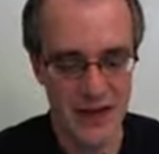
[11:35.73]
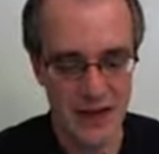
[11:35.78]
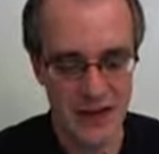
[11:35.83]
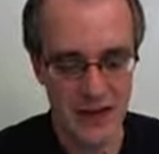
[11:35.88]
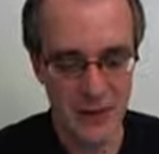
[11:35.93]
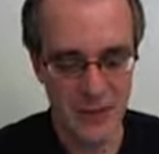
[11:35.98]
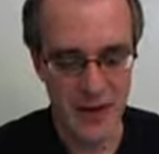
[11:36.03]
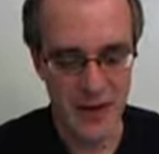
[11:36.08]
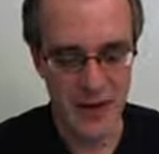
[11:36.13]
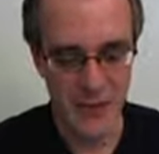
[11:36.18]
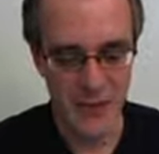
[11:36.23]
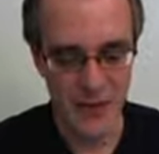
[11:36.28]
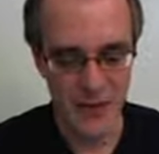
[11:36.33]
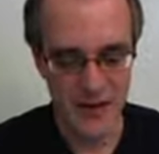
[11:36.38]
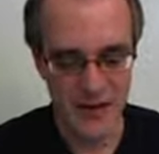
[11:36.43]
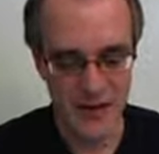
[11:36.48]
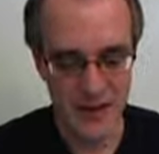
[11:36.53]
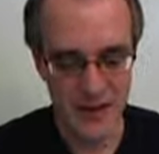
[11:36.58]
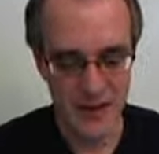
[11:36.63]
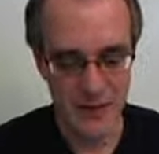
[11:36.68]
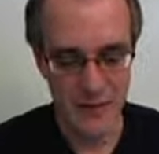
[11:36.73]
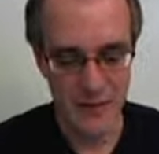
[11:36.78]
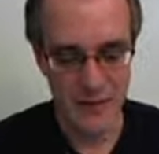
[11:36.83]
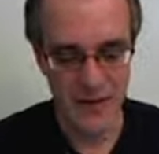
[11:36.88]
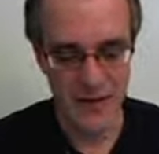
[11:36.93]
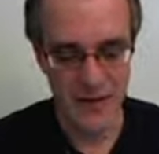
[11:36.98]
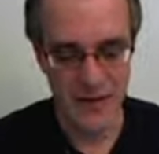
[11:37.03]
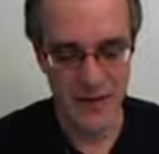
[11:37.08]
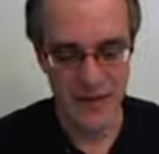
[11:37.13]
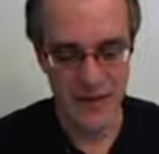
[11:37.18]
You might want to deal
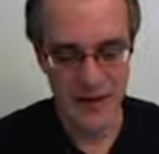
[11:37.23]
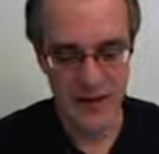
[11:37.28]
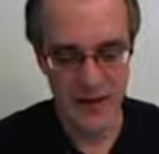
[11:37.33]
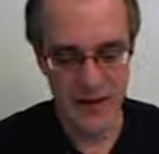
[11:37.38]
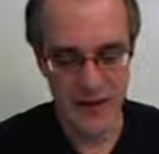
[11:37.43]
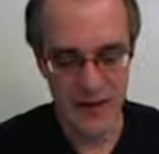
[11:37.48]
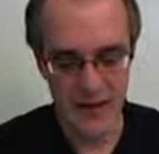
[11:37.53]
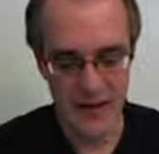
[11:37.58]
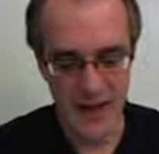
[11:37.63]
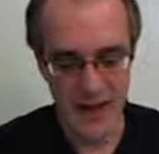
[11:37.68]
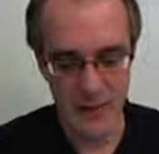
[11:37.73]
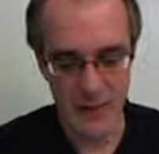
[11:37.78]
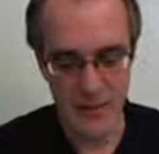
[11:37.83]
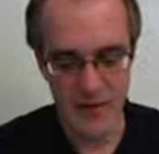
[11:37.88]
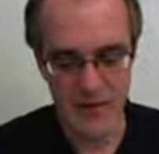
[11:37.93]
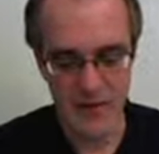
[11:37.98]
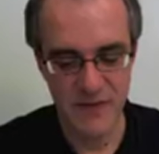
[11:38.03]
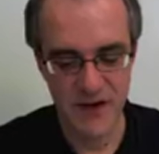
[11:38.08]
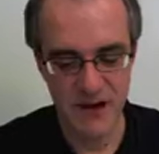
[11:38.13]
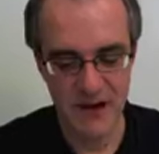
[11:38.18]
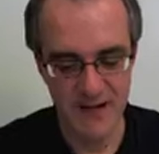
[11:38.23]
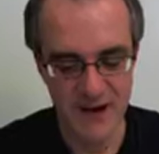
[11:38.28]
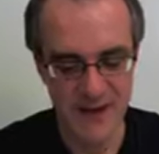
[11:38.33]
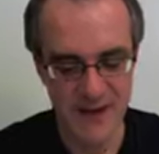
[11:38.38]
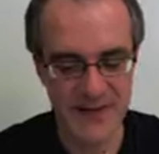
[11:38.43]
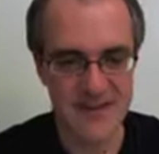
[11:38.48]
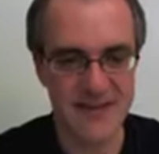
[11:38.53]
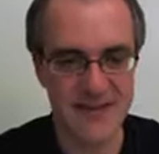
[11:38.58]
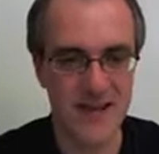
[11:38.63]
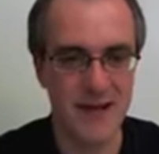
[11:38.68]
with language
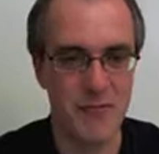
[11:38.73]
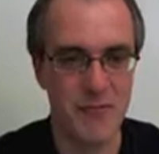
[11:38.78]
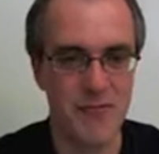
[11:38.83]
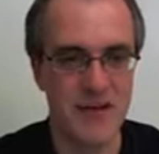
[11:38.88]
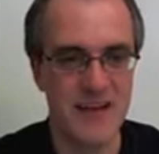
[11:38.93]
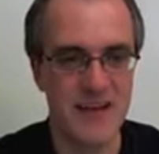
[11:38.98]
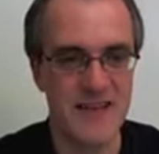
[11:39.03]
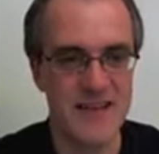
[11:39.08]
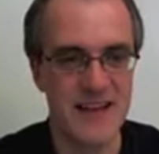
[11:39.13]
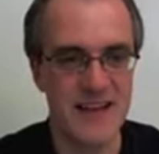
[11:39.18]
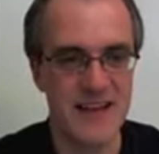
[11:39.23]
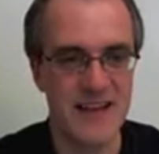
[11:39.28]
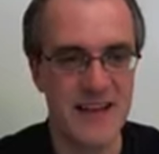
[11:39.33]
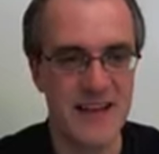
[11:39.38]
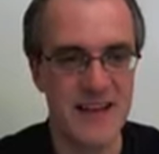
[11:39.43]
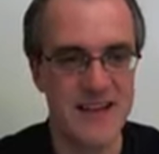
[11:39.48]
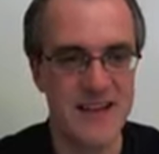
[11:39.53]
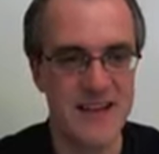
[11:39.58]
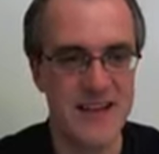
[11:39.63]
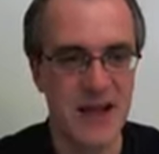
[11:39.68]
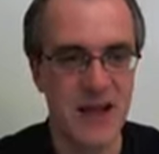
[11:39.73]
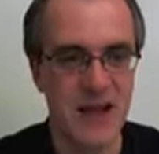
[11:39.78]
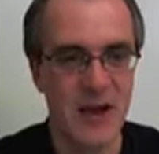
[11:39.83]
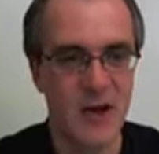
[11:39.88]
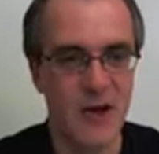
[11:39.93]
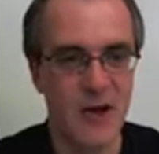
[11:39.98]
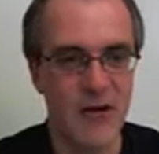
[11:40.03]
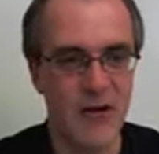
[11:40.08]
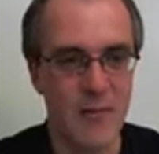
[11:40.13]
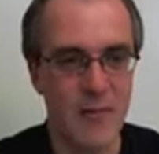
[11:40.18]
variants like British English
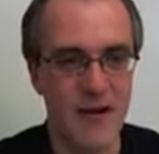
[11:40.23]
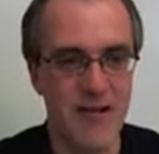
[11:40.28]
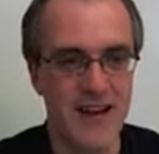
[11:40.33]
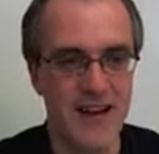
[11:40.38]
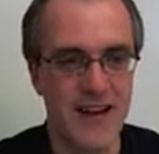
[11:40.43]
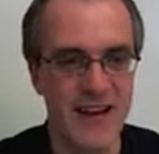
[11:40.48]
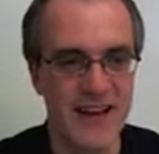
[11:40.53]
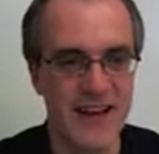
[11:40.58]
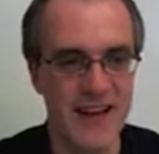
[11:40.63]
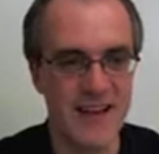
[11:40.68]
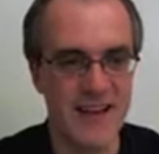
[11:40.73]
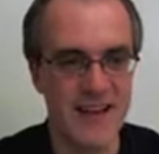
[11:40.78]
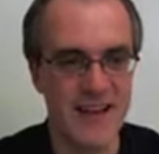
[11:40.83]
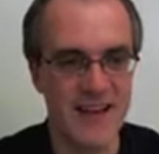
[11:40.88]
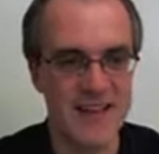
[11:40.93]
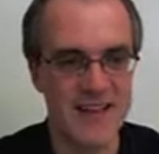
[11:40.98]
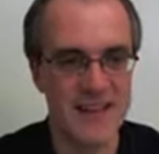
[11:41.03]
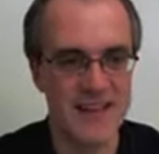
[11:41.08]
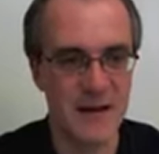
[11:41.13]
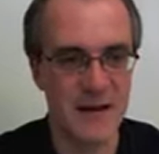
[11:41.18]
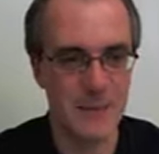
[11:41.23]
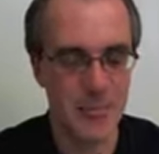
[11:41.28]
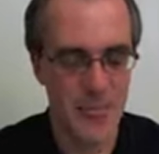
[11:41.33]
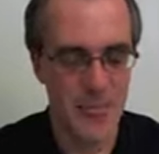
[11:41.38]
or American English.